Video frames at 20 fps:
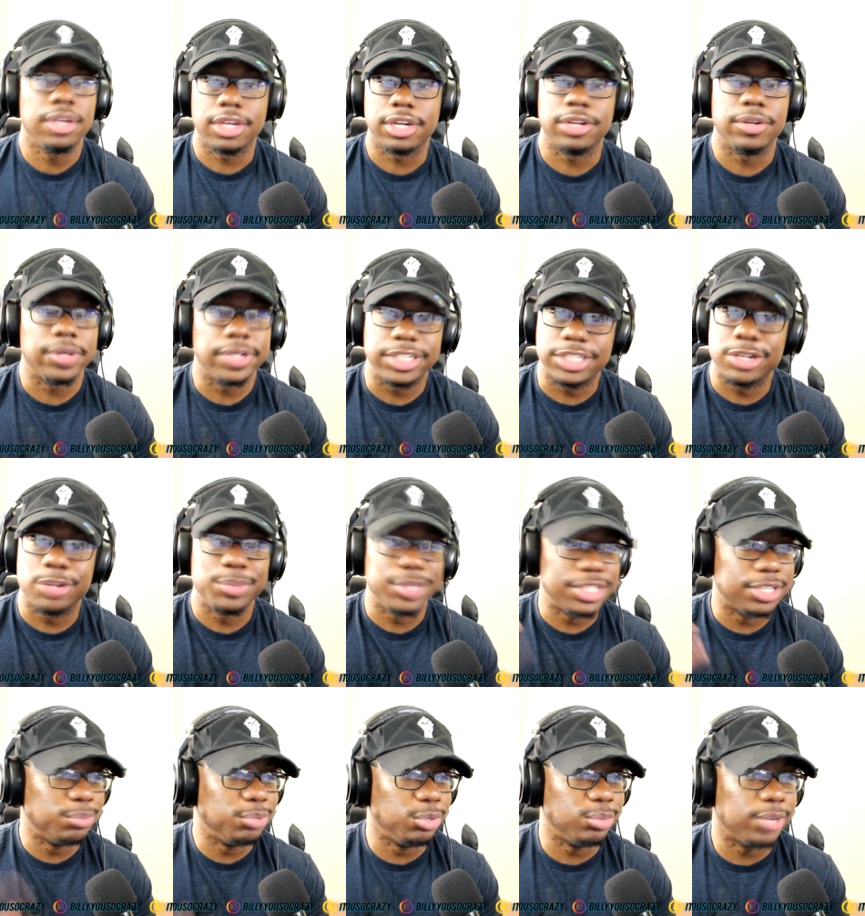You know, it's gonna be
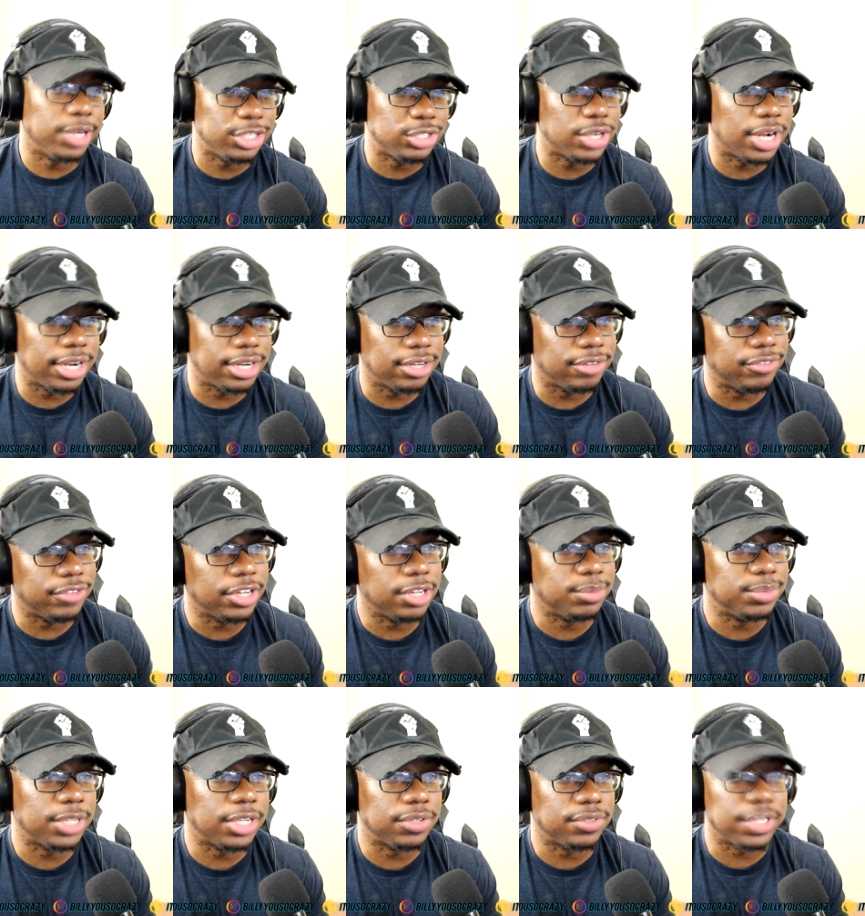some people that try to defend
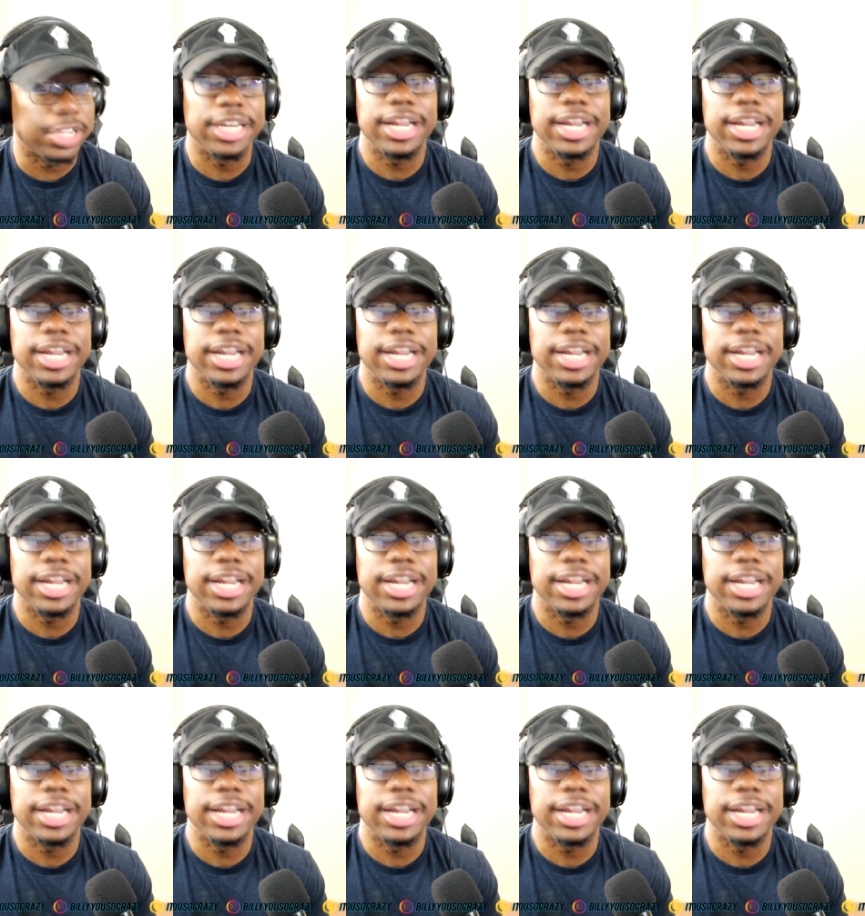themselves,